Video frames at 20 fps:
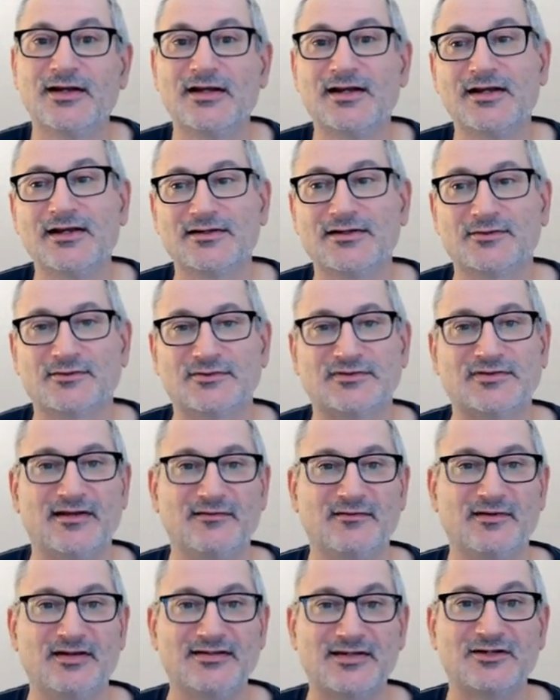We're saying
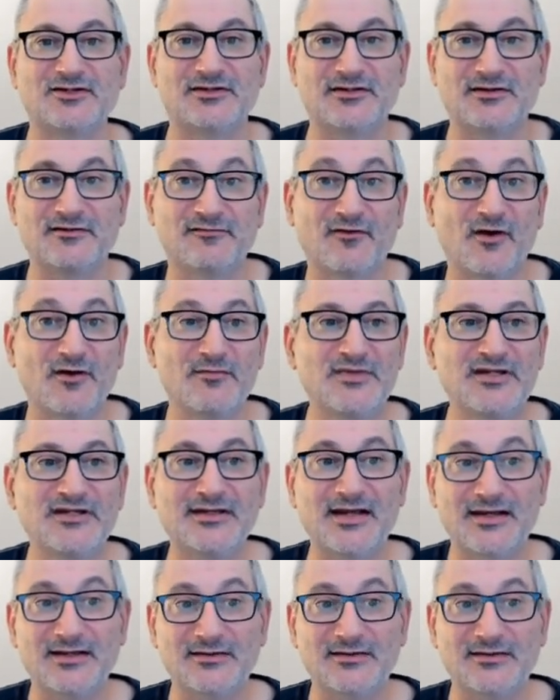essentially find me
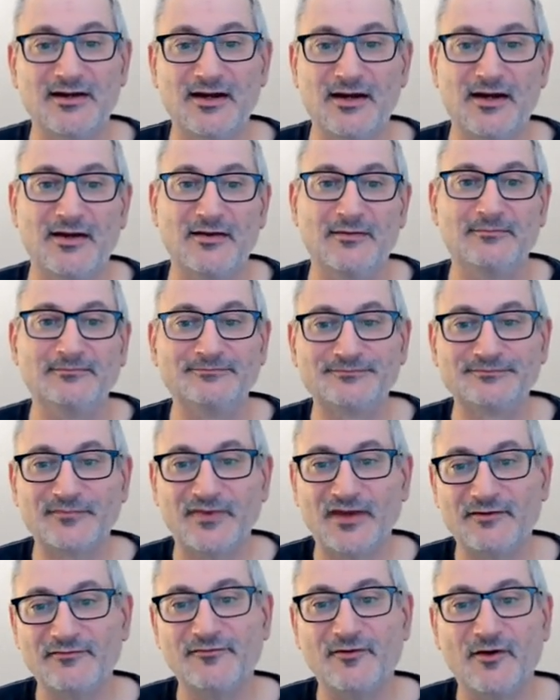
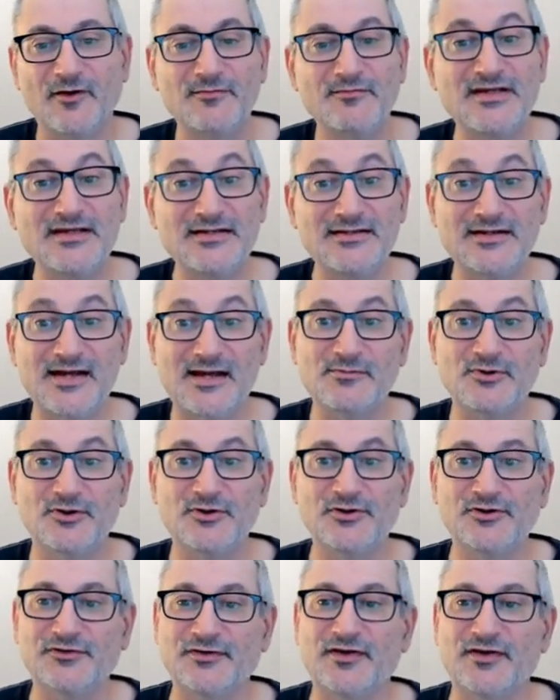neighborhoods
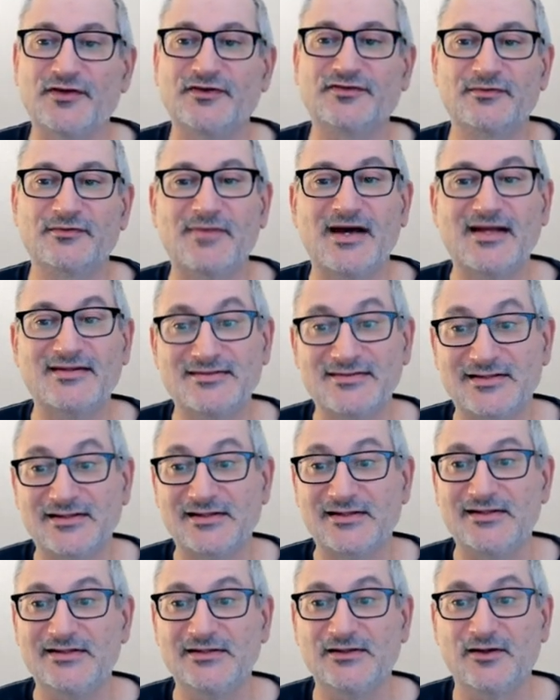that are semantically
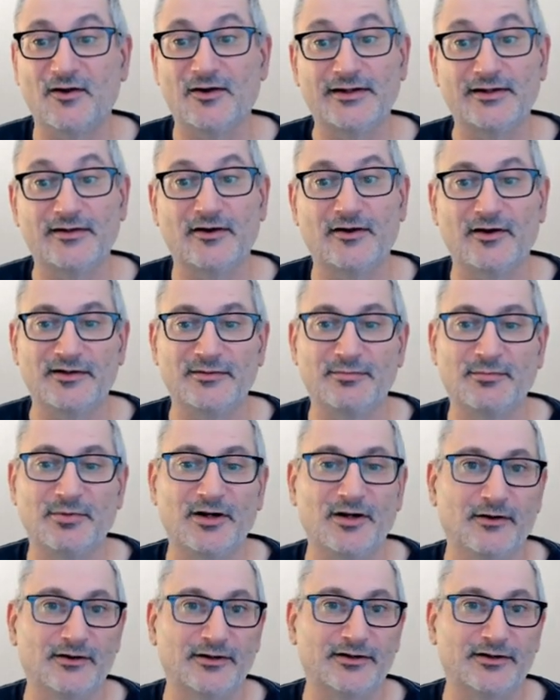like Hyde Park.